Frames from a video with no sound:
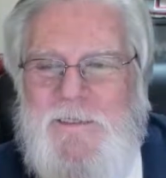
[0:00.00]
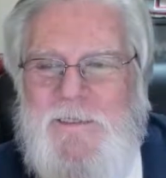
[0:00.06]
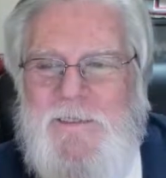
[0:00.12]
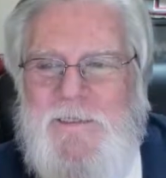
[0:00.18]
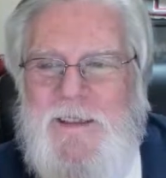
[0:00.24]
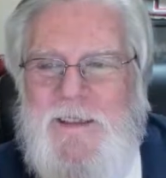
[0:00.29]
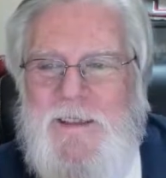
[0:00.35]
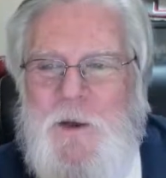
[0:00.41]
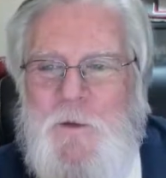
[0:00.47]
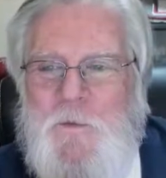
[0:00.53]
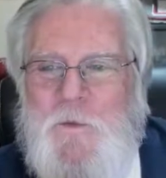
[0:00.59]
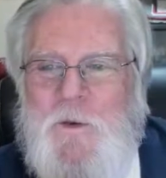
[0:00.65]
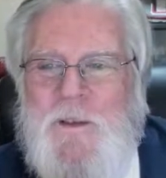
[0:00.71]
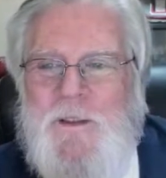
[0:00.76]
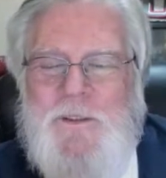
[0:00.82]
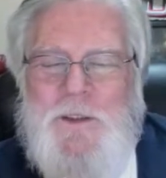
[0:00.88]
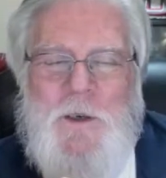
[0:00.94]
And go for
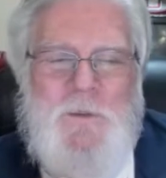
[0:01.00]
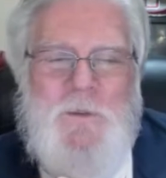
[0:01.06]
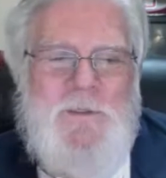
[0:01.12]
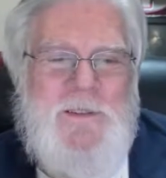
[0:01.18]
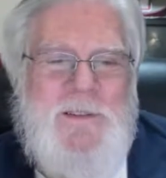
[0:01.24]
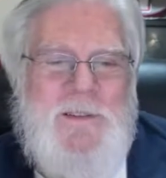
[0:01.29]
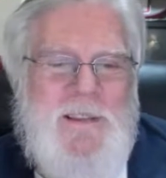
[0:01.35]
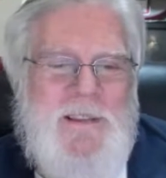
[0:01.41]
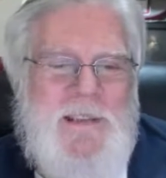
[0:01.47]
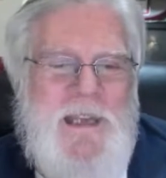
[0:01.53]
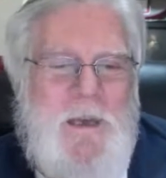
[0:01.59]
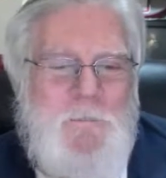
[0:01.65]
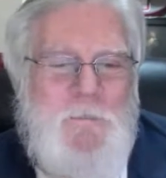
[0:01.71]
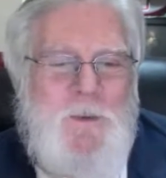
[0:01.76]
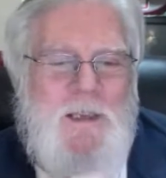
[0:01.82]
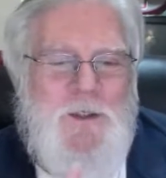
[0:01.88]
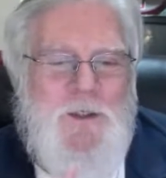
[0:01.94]
it. So
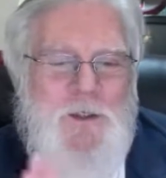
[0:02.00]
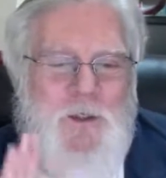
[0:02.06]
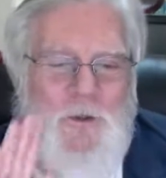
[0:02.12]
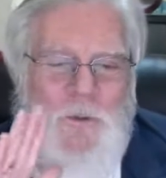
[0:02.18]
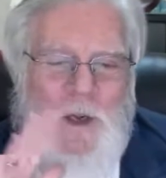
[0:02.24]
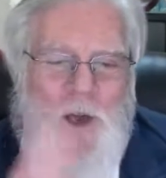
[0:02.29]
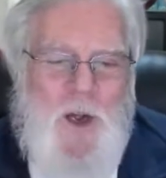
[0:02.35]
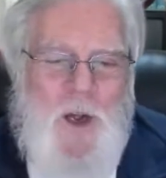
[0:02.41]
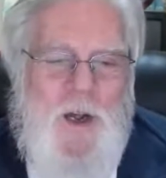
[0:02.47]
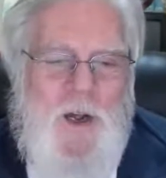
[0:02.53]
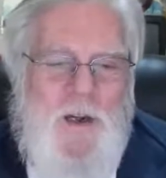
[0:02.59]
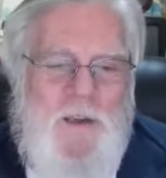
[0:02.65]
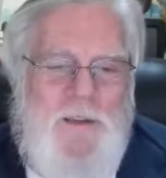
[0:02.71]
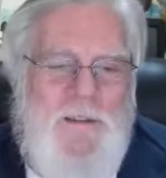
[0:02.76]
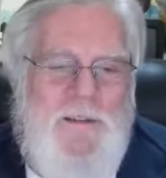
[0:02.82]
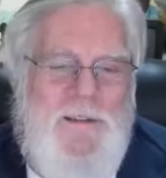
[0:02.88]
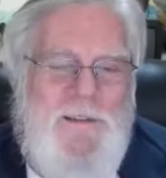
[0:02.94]
God bless you
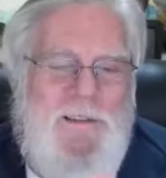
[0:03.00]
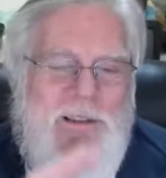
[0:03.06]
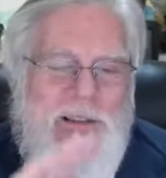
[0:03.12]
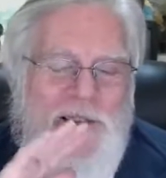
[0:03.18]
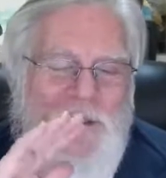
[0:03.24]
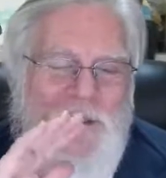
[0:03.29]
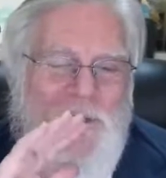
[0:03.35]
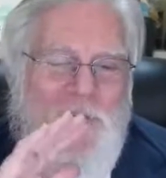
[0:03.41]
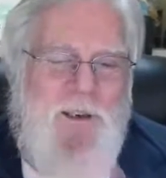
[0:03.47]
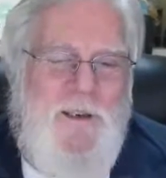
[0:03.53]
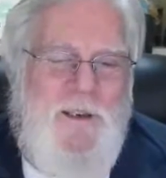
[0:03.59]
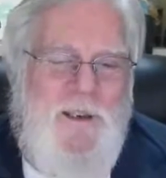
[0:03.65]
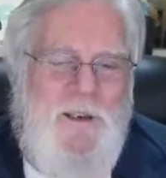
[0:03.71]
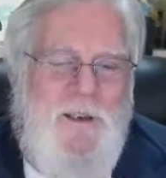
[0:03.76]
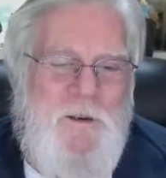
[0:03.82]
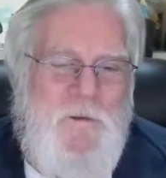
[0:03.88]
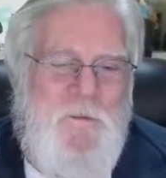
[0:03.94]
all.
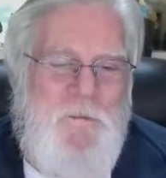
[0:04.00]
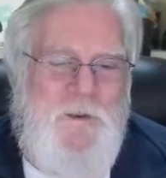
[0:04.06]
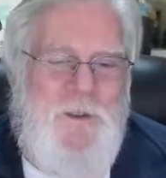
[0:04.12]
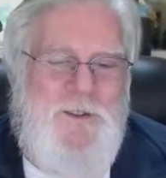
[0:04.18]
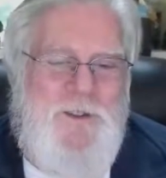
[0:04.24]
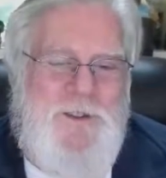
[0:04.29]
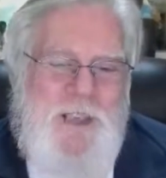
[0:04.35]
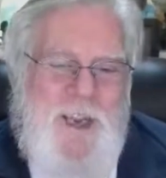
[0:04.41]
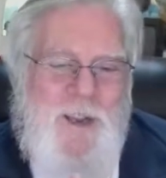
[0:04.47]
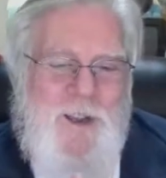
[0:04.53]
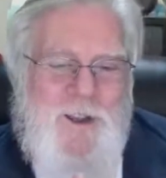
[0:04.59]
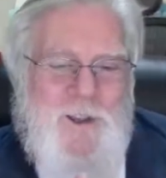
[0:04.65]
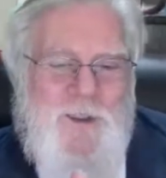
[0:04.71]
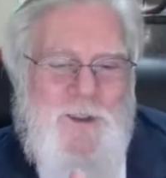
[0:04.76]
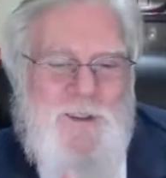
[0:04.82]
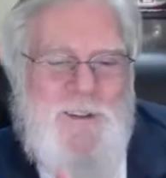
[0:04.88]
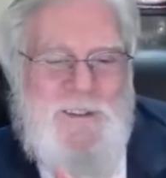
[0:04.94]

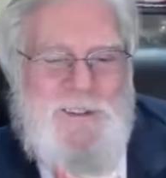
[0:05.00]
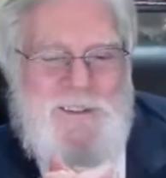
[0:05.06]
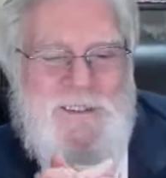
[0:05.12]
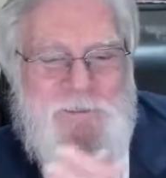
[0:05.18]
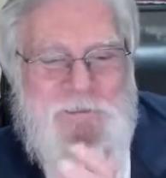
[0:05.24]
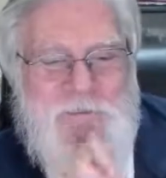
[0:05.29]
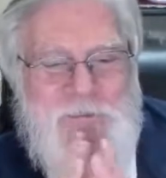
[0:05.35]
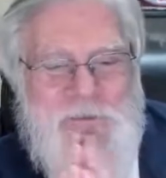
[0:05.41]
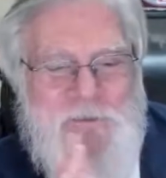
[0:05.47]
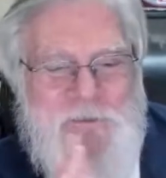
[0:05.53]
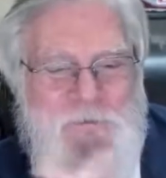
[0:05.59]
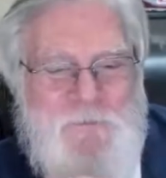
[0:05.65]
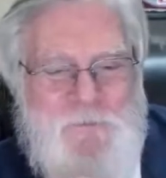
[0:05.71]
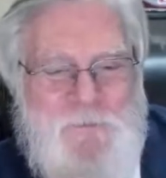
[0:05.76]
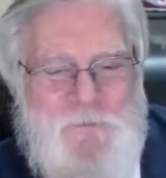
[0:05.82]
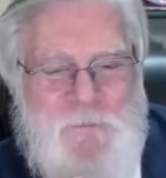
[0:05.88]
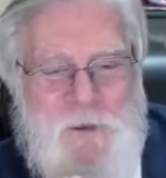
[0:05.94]
Michelle
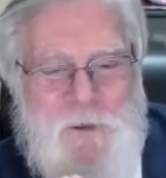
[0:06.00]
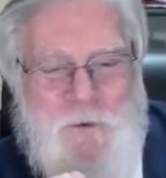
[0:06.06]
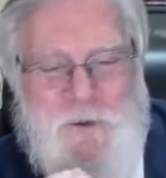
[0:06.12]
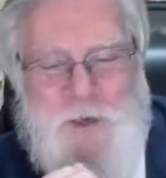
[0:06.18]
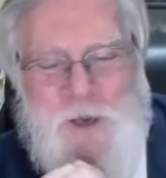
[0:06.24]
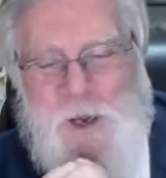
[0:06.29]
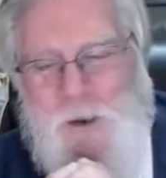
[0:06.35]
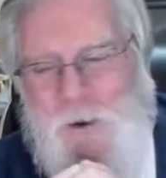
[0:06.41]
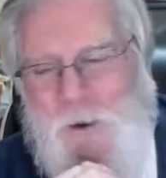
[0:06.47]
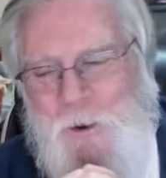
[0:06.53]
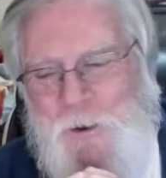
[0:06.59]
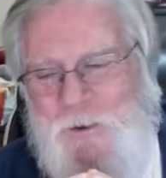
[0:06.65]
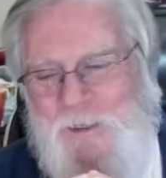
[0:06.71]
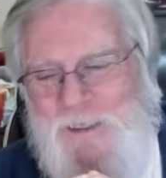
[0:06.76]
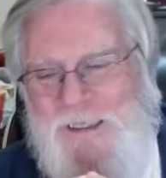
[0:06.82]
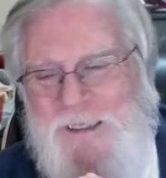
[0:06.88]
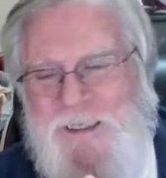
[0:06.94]

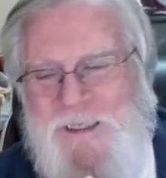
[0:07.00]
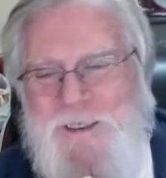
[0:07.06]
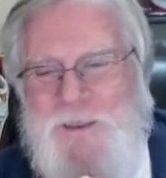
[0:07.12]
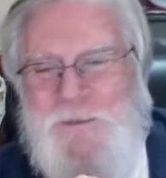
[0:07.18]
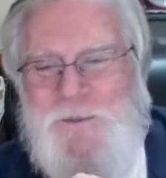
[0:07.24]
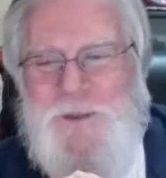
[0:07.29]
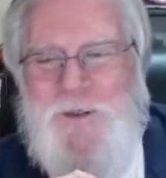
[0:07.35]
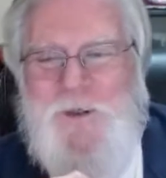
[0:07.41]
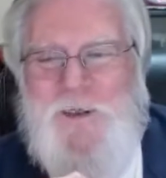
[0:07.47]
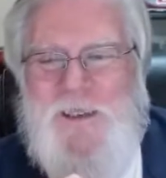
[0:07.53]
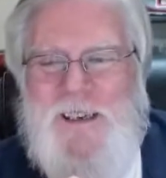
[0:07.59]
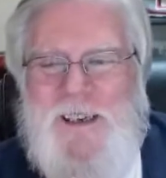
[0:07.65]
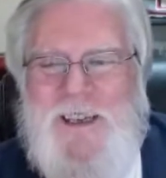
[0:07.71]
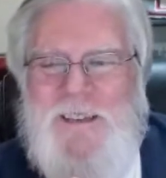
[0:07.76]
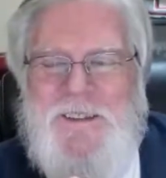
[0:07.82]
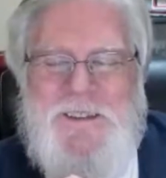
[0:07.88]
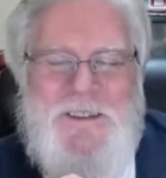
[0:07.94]
Bucco, I'm so
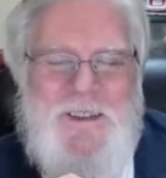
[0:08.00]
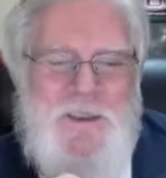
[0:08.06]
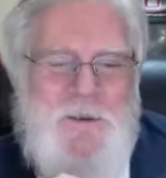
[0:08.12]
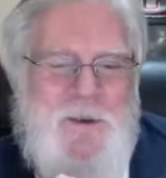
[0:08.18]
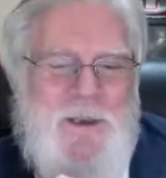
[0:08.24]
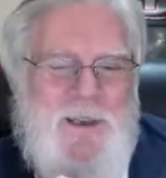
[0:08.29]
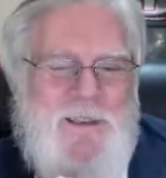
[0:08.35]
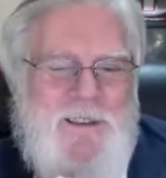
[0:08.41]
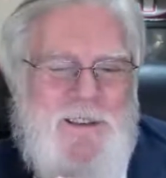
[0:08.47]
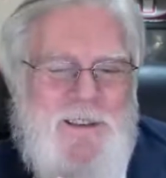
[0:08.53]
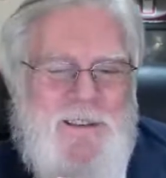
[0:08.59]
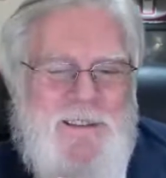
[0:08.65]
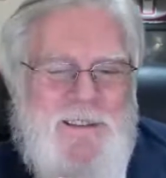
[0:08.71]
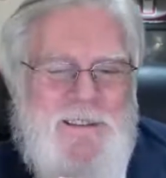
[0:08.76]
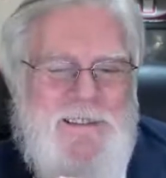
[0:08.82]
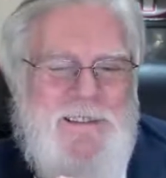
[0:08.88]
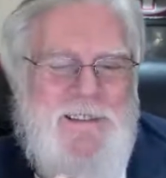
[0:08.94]
glad to see you on
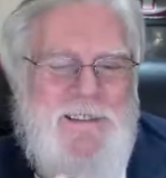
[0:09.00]
here.